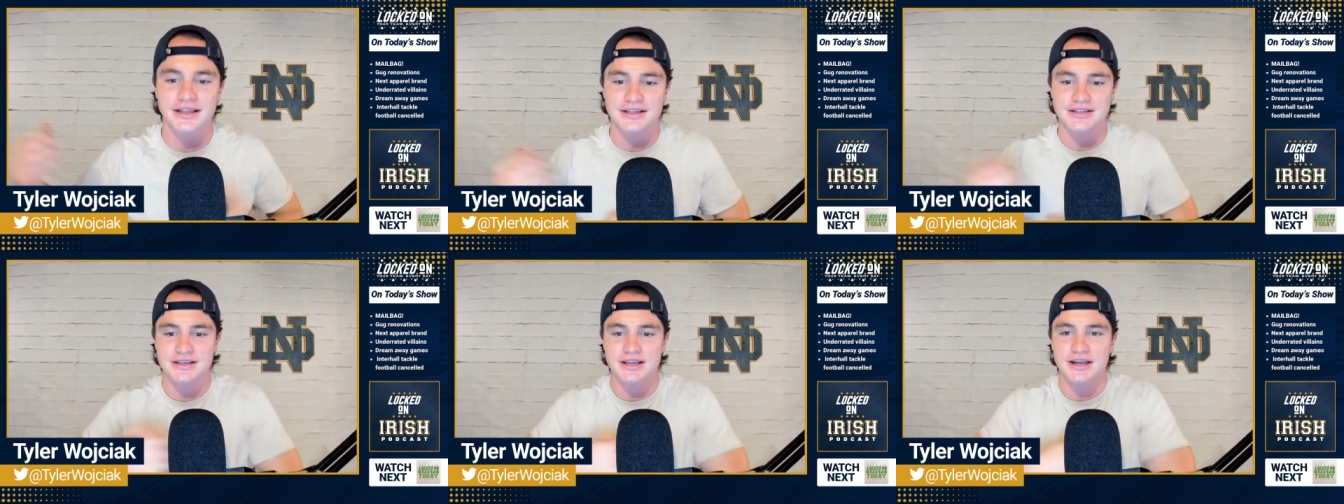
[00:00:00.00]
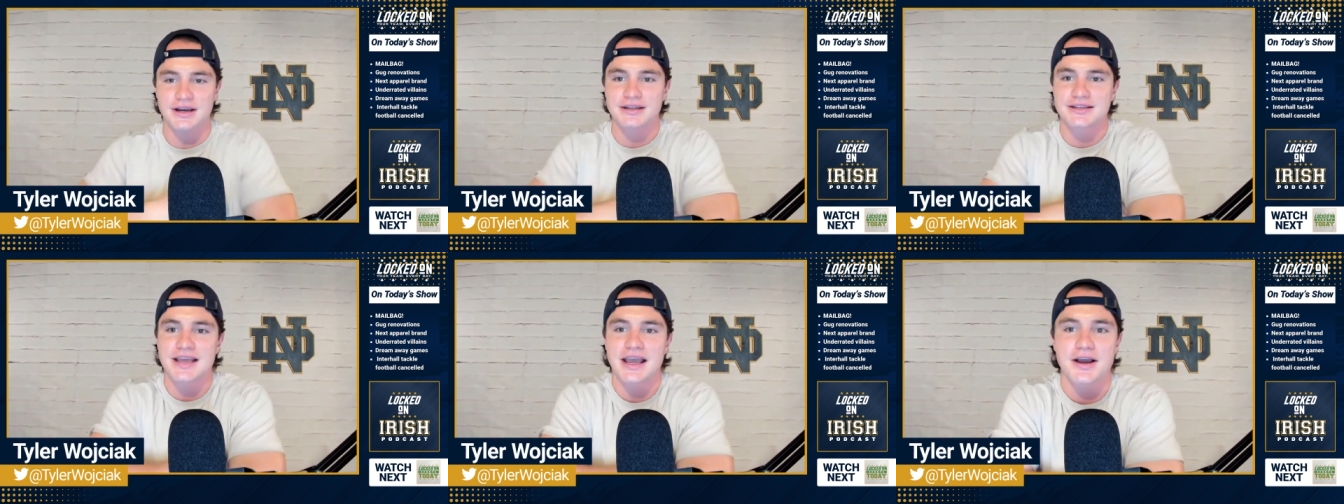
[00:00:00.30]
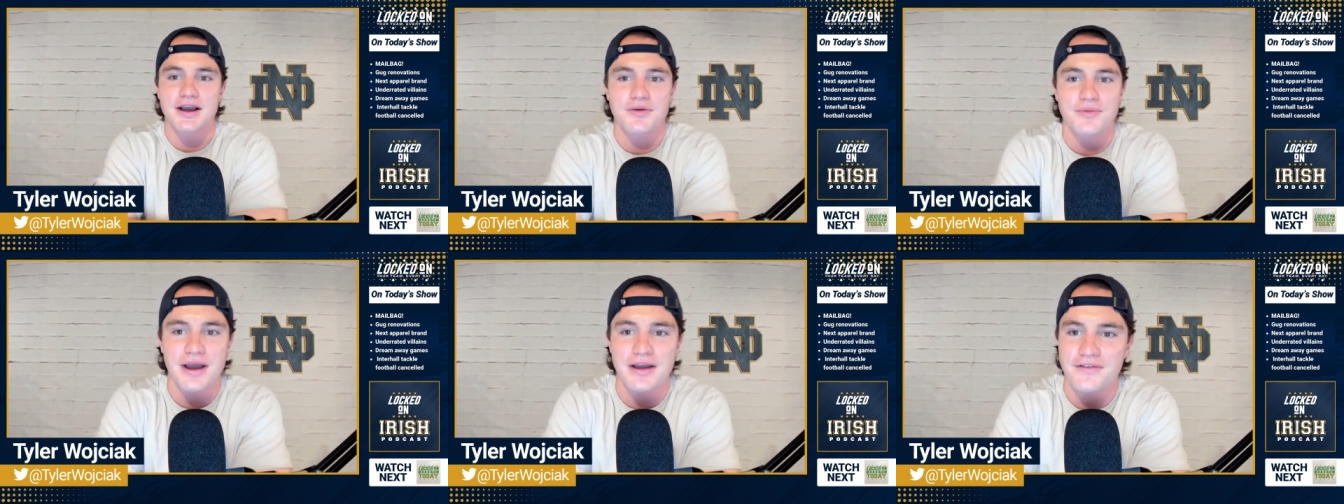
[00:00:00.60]
That's going to
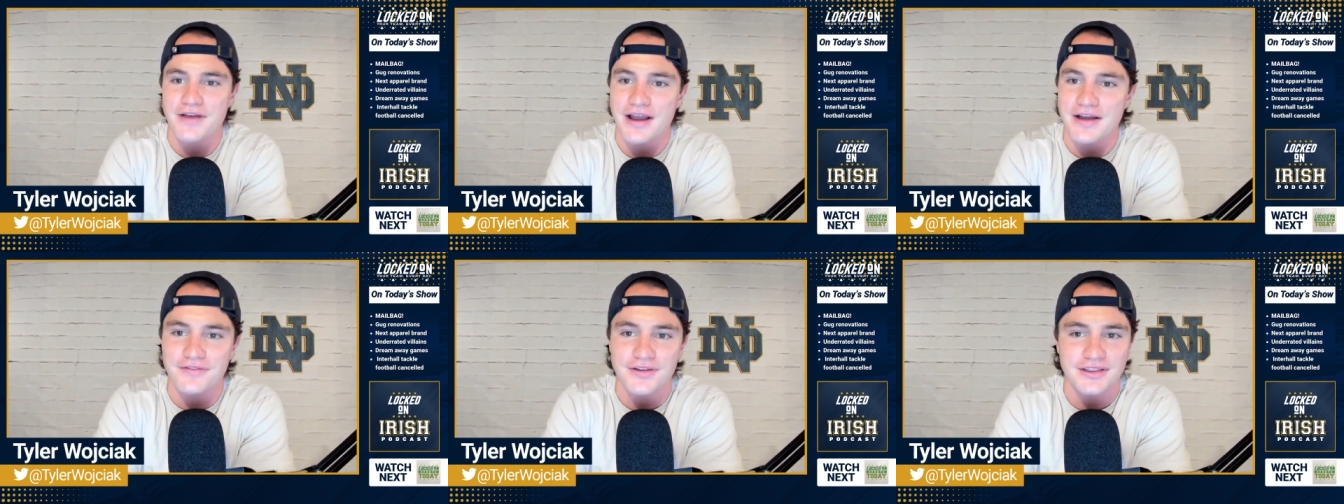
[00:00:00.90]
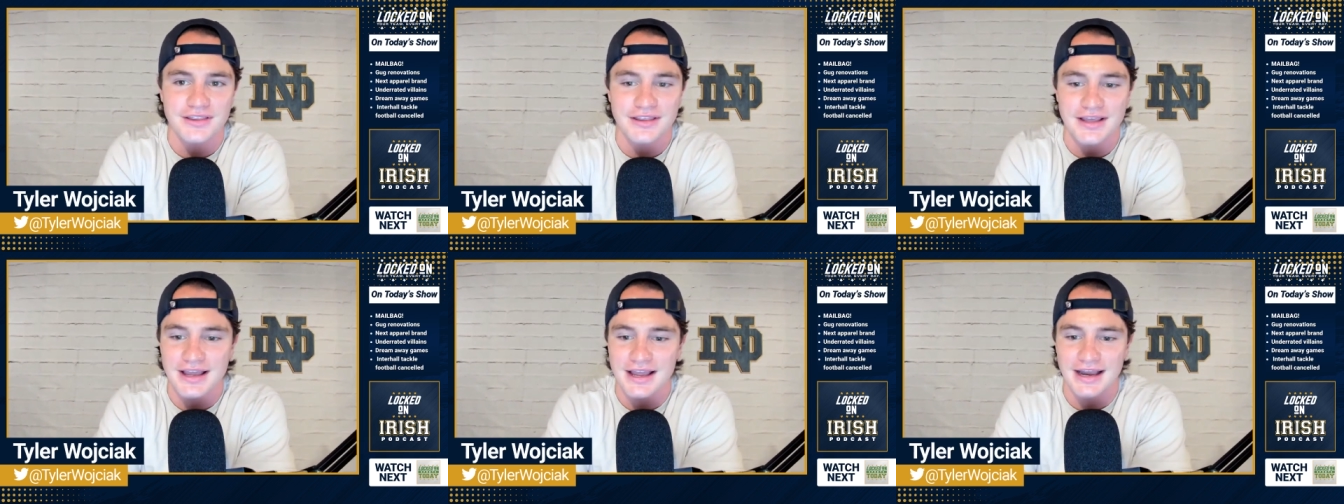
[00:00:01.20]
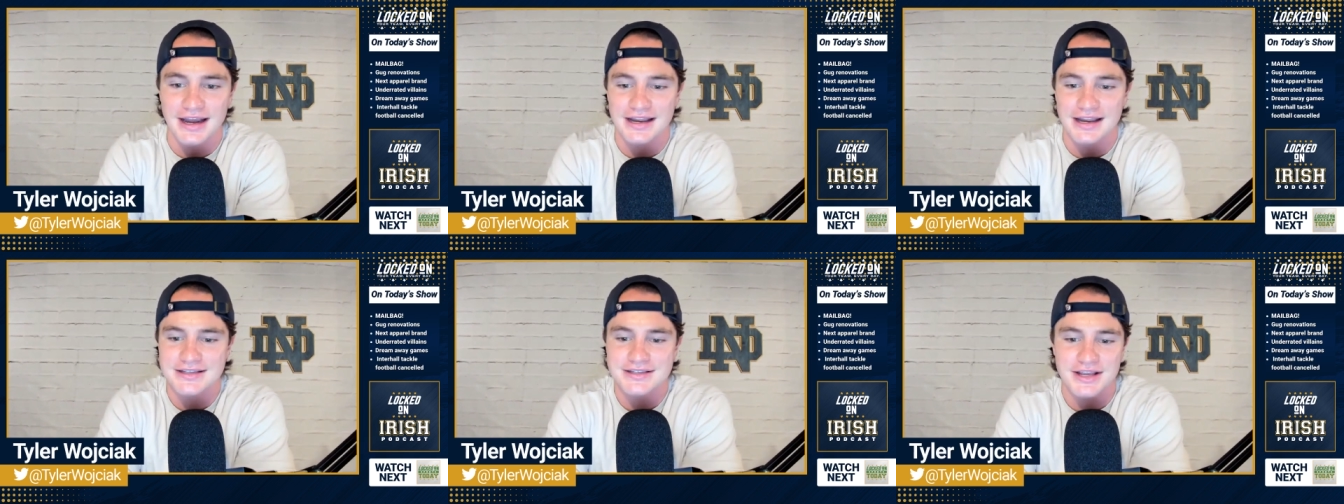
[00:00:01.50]
take away everything,
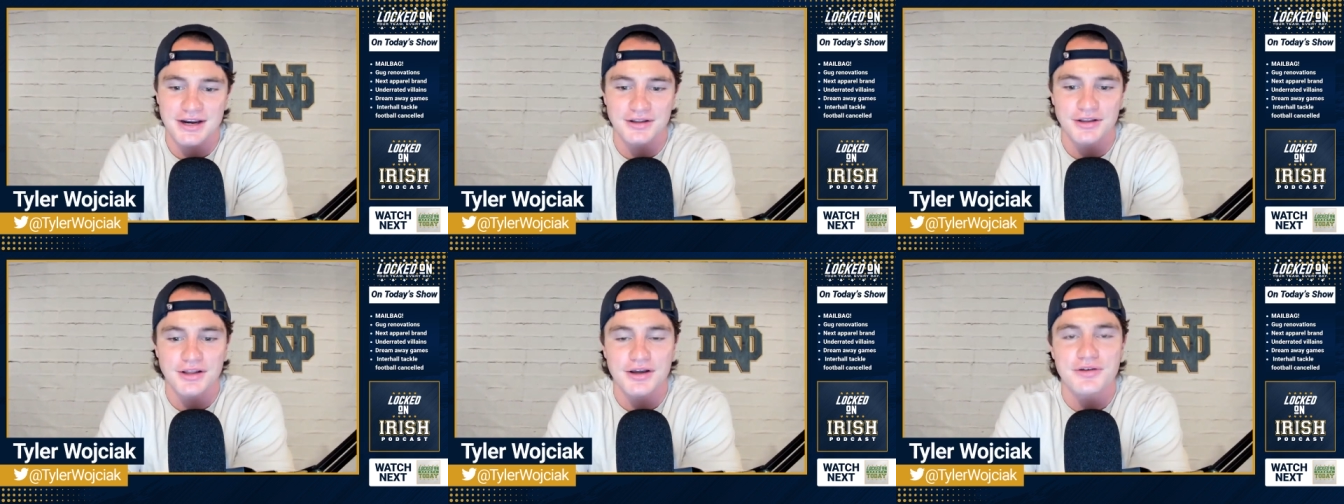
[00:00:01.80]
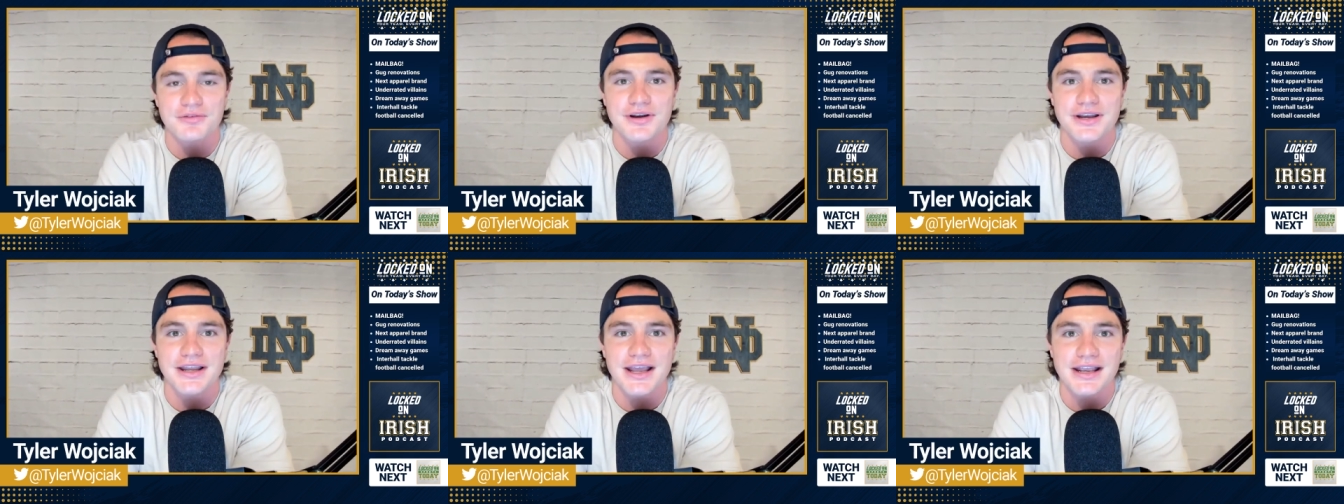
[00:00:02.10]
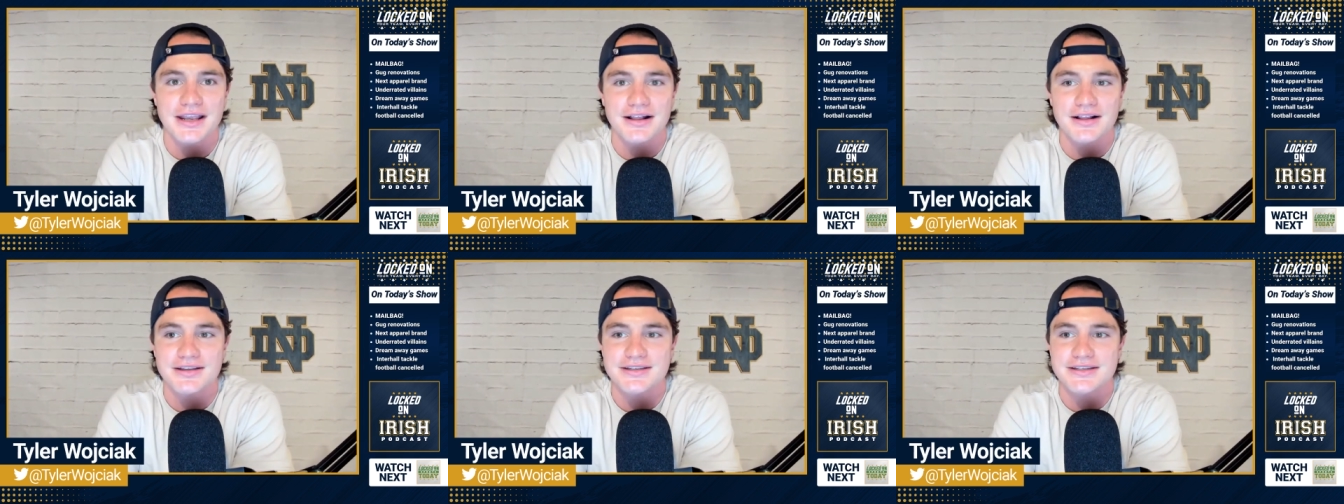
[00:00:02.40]
and it's going to look
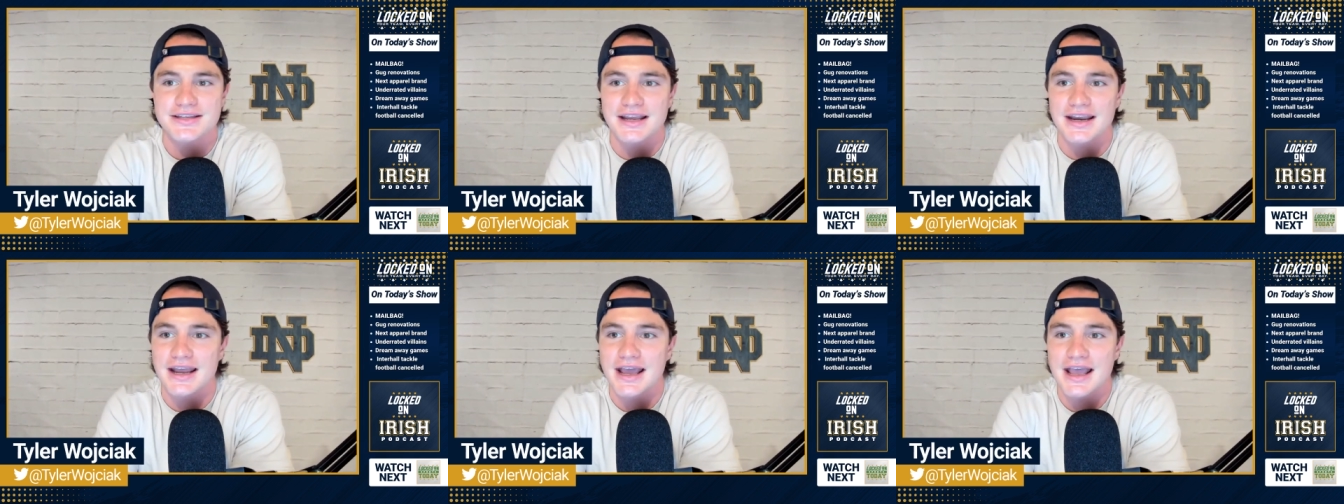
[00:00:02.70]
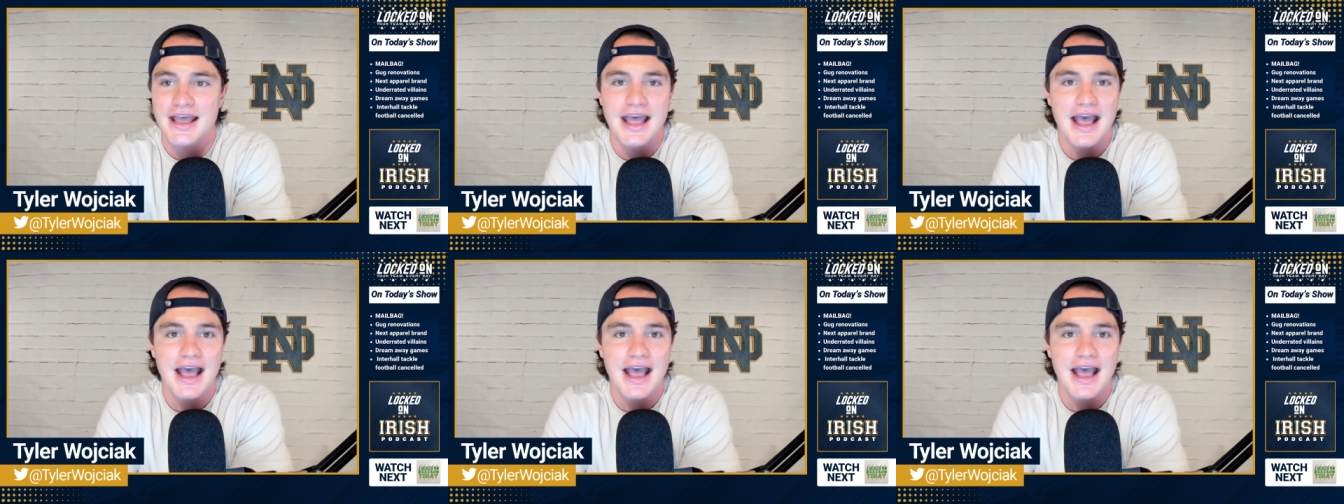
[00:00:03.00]
ridiculous, and